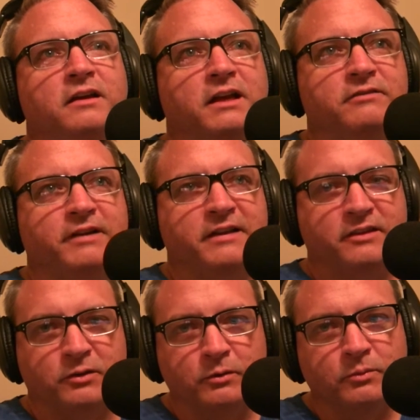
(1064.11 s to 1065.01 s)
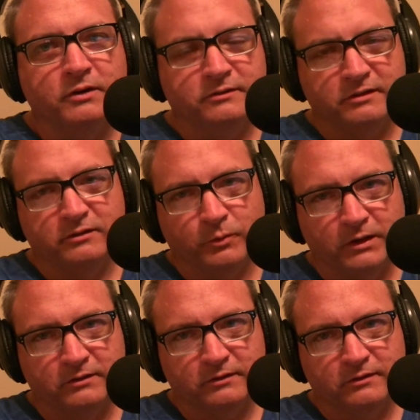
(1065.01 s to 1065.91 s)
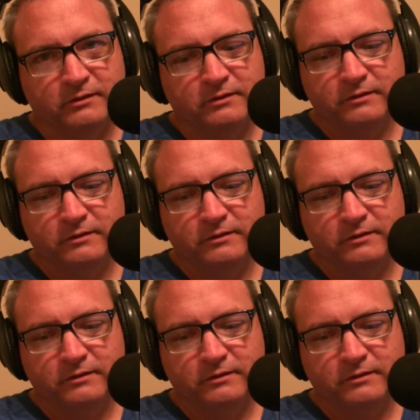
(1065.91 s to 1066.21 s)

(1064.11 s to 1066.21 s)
and find the humor in situations.